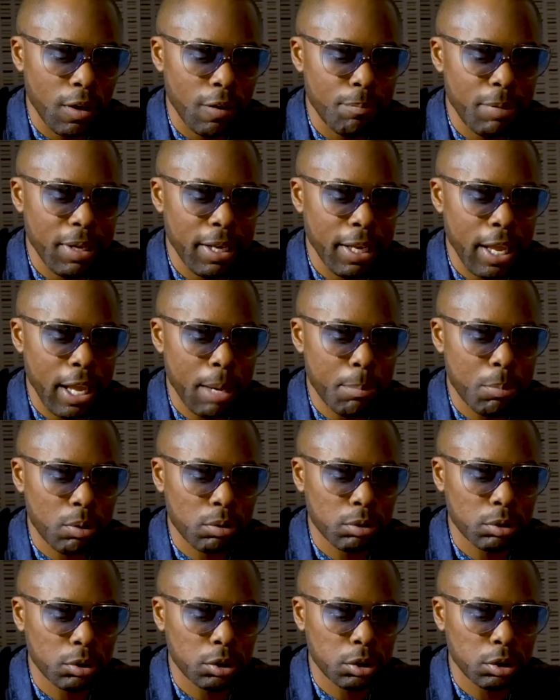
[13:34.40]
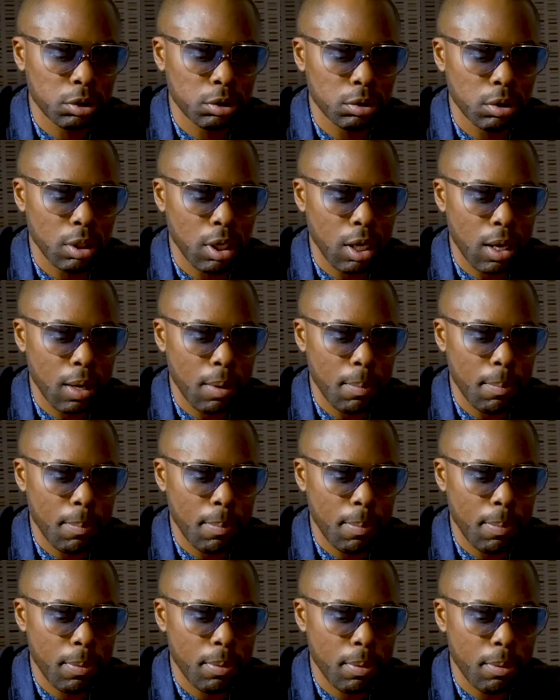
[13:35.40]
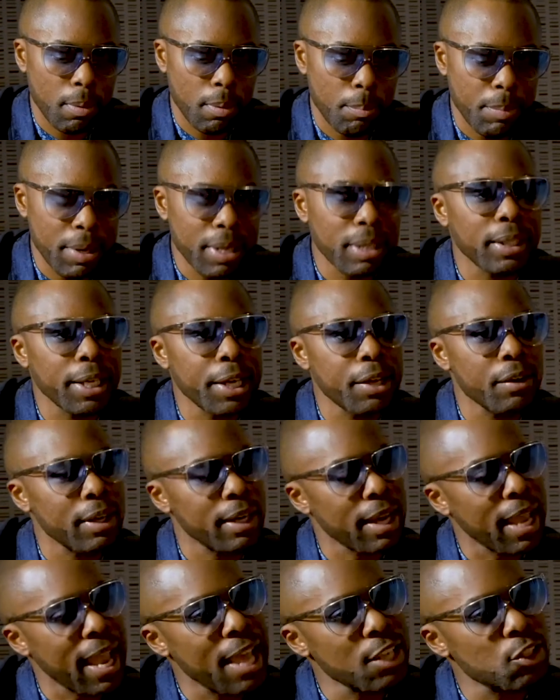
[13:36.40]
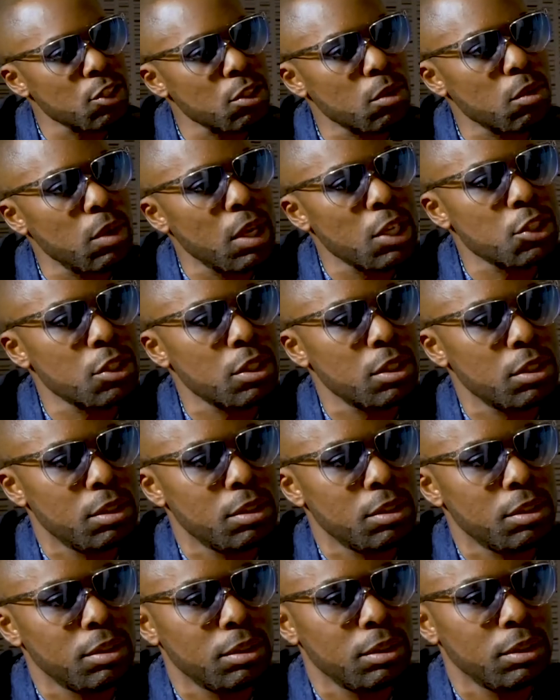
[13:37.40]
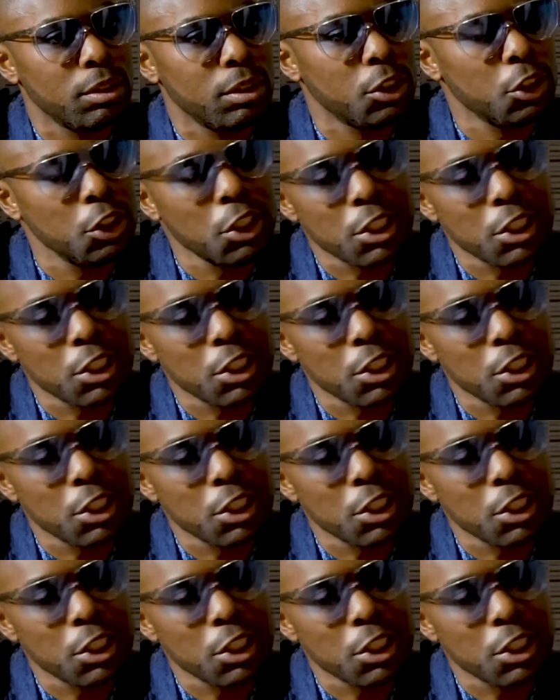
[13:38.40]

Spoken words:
being able to be a leader and answer questions. She